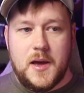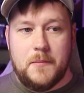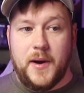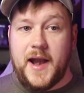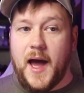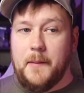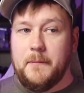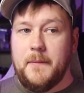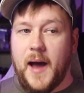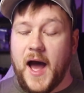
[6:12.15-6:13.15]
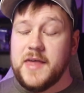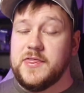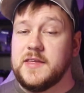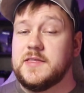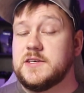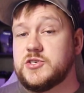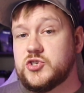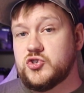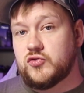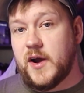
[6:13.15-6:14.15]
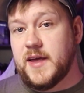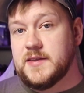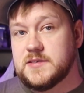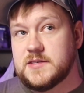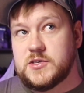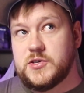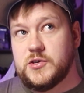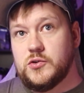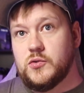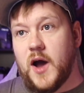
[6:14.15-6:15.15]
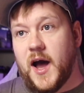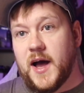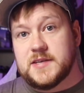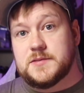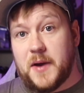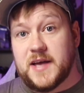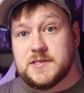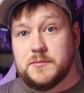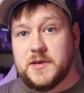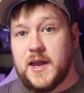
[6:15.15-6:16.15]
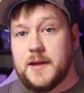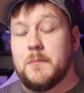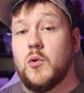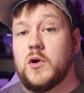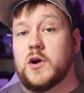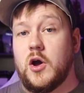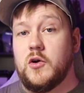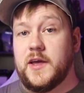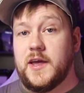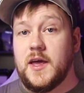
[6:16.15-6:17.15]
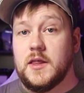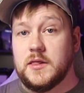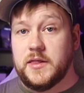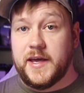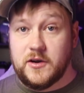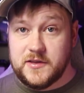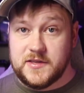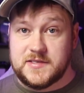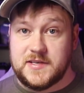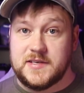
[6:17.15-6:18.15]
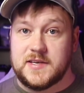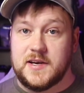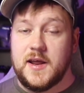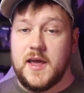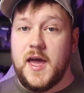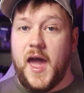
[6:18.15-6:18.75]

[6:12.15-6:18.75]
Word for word: but i'm i think this trends to us possibly getting more cody later in the season